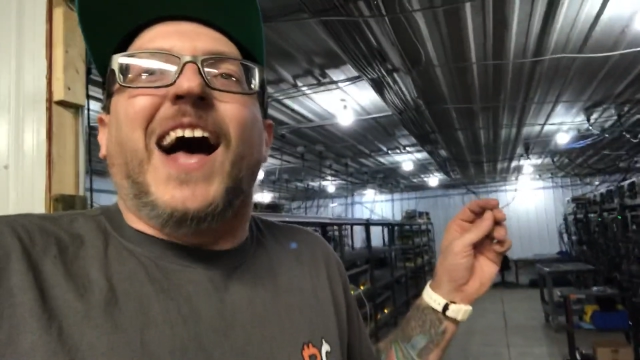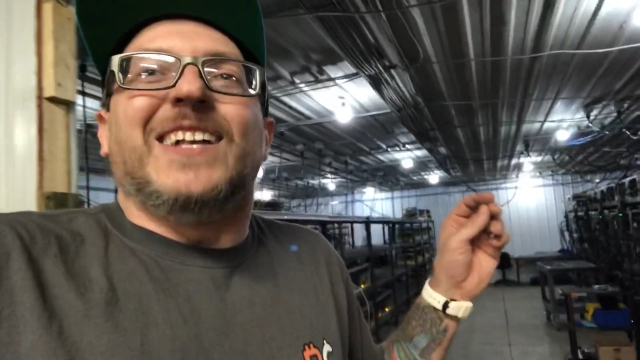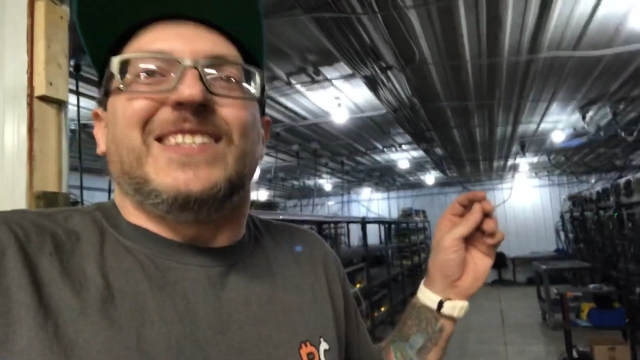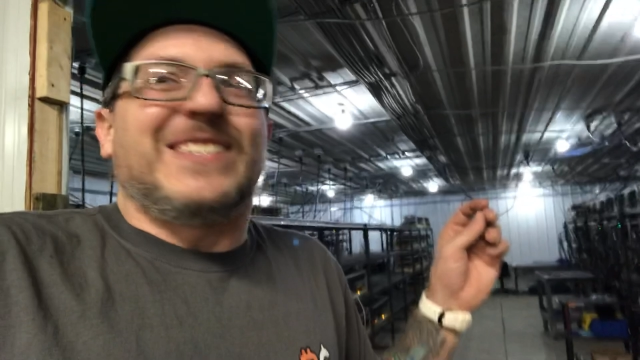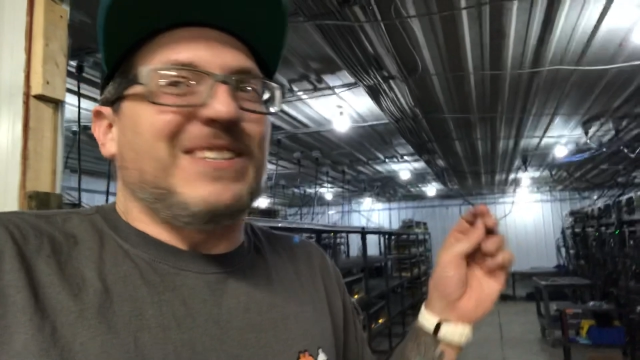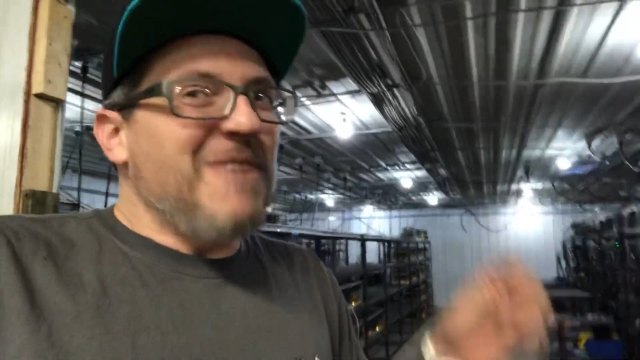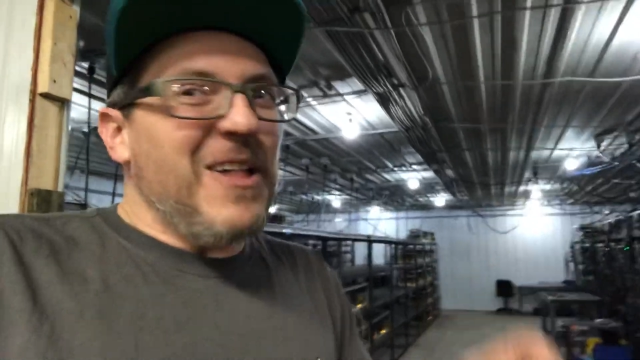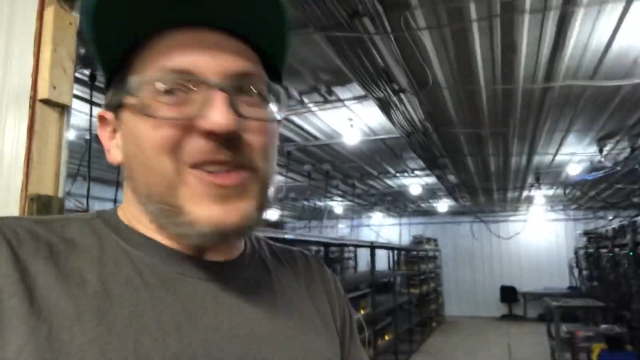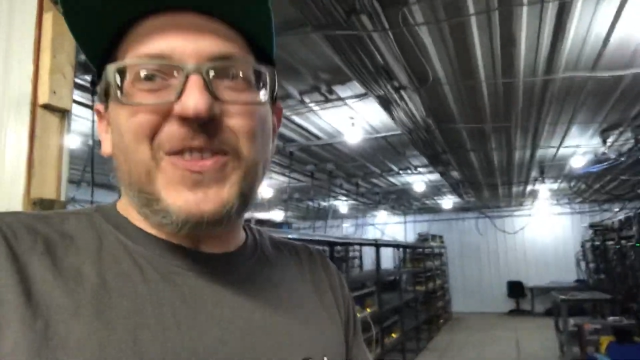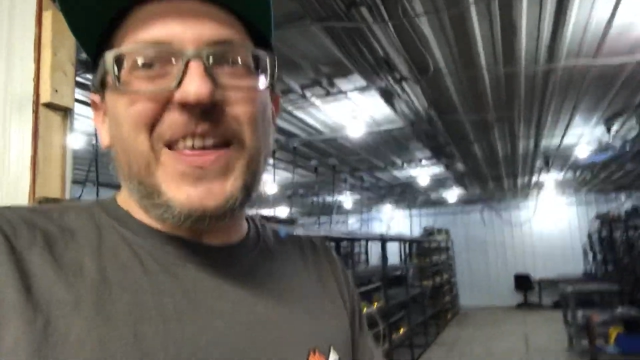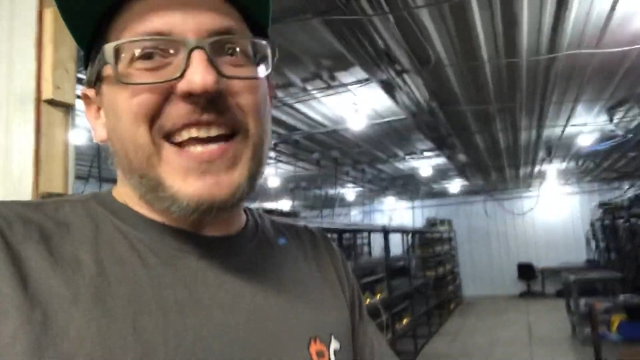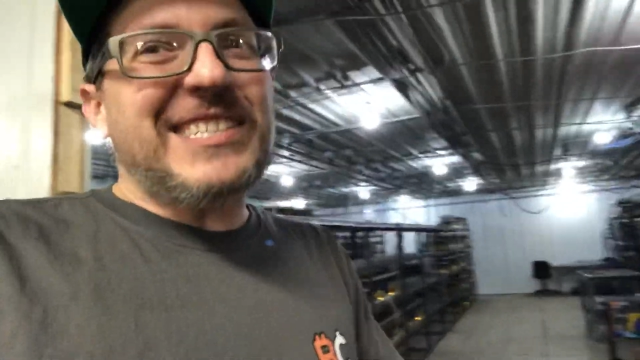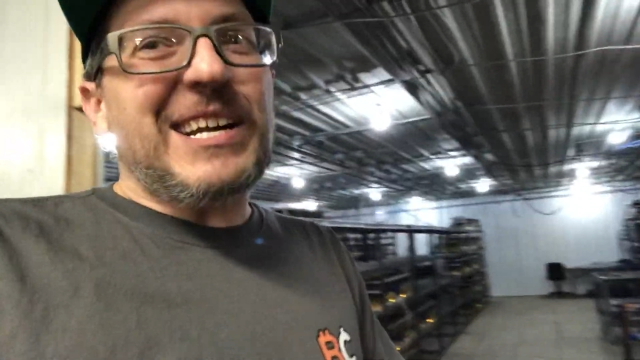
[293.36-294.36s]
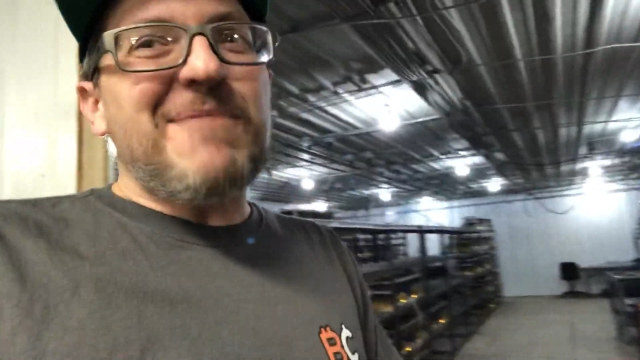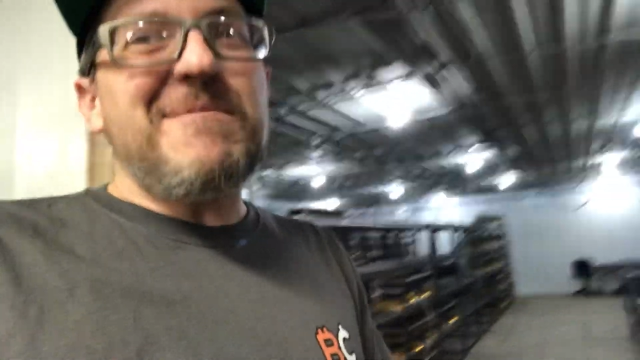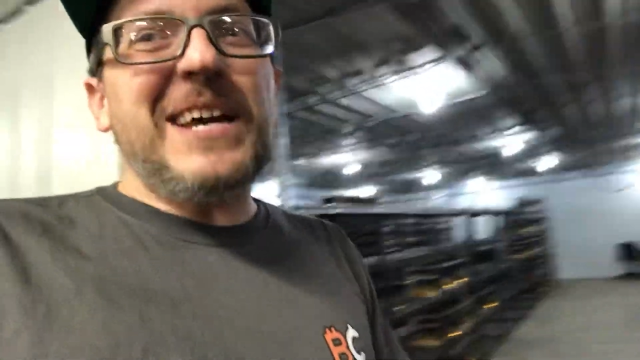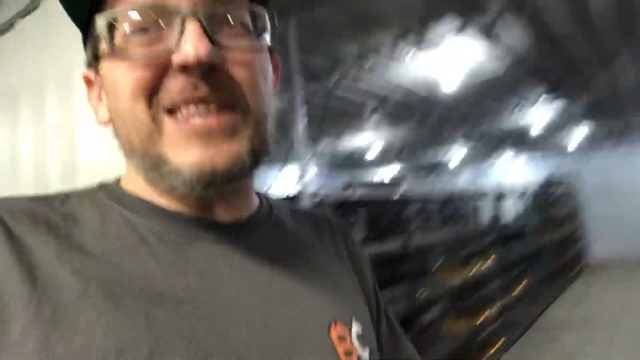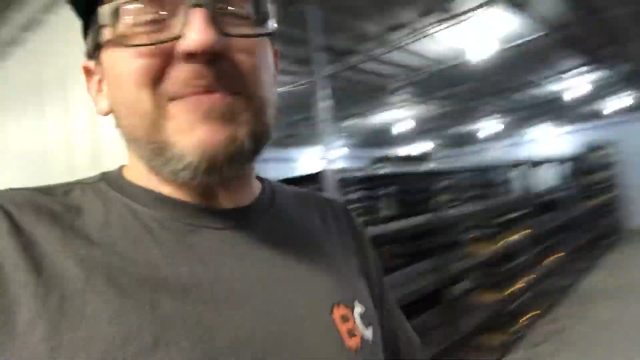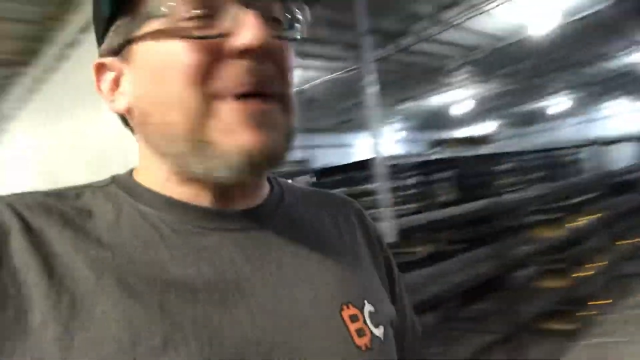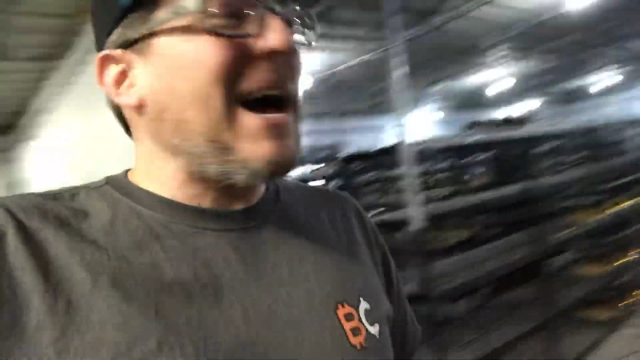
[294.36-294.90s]
Some other things coming down
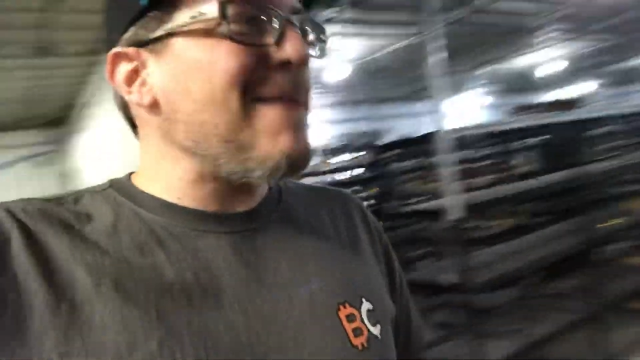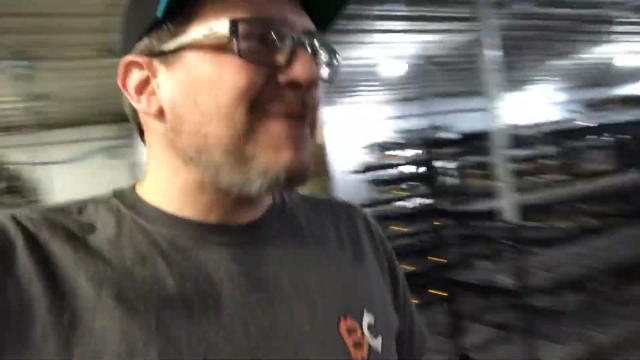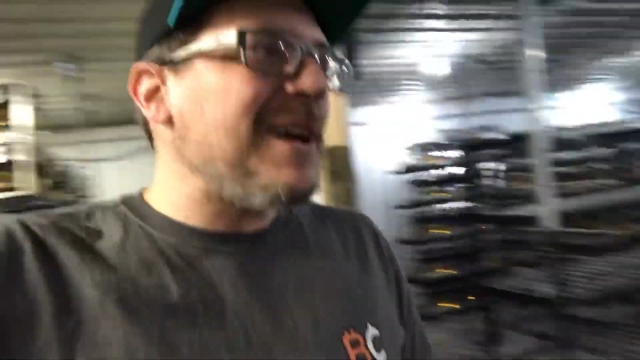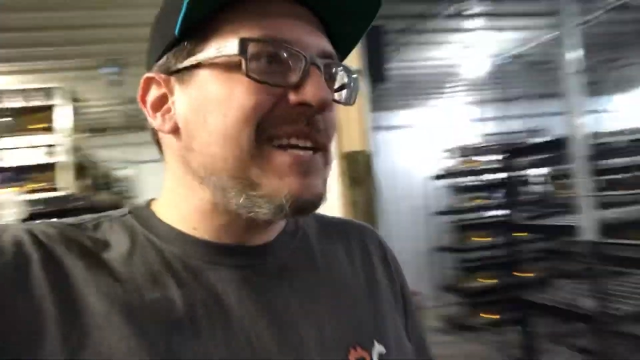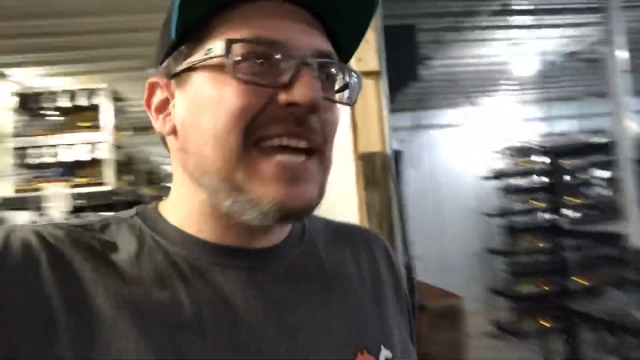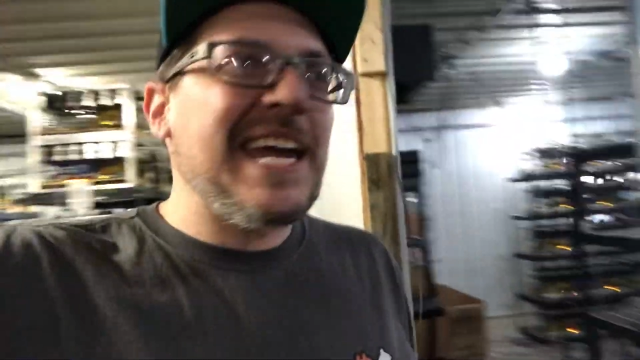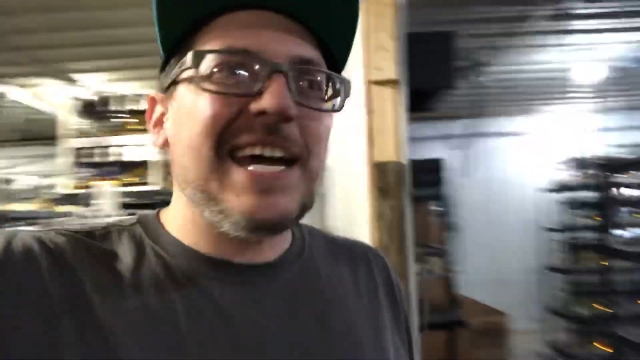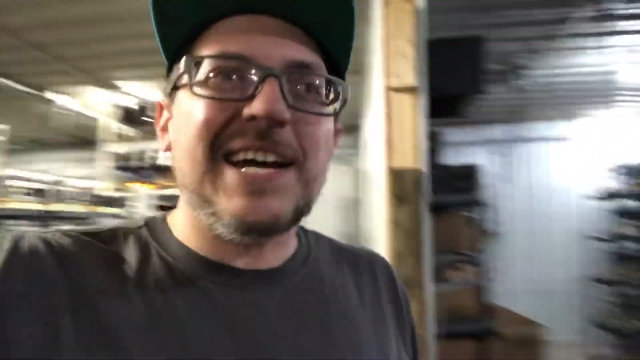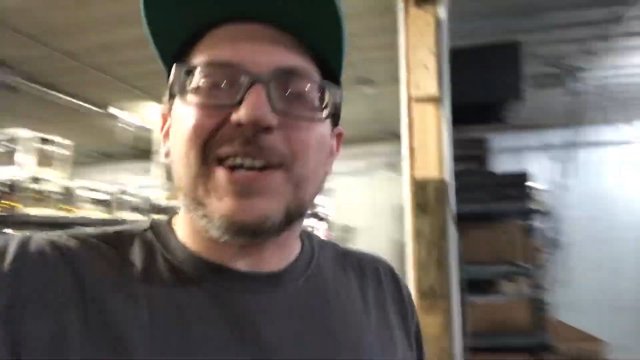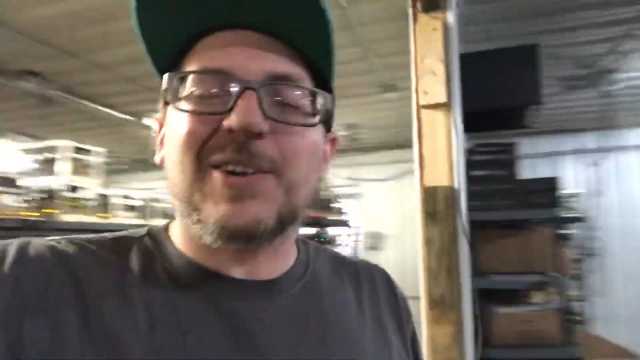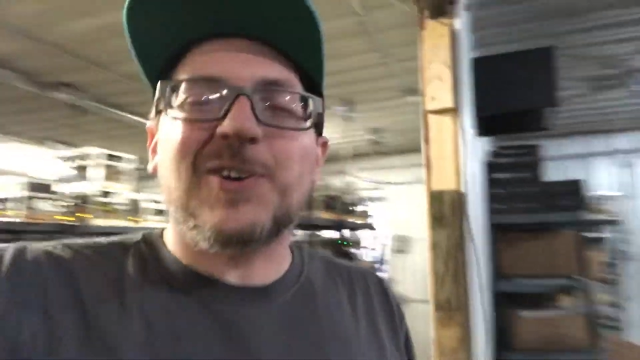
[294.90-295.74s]
the pipeline, can't